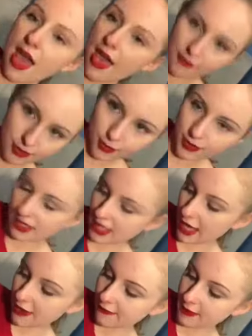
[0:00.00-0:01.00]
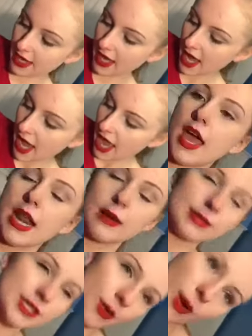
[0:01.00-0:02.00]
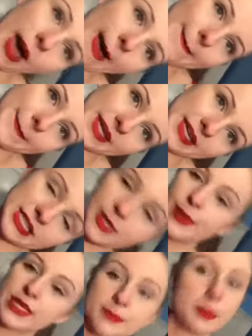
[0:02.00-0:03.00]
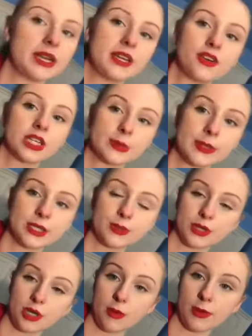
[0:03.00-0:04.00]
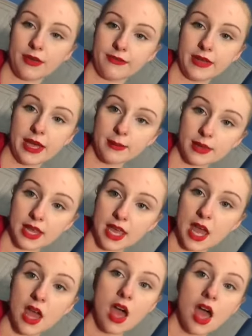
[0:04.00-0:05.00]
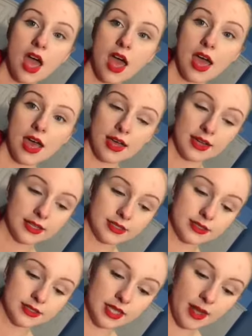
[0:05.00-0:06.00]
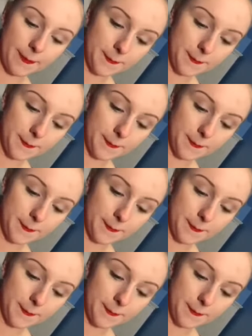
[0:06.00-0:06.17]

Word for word: everyone gave me and I'm so happy to be spending Christmas with all my family and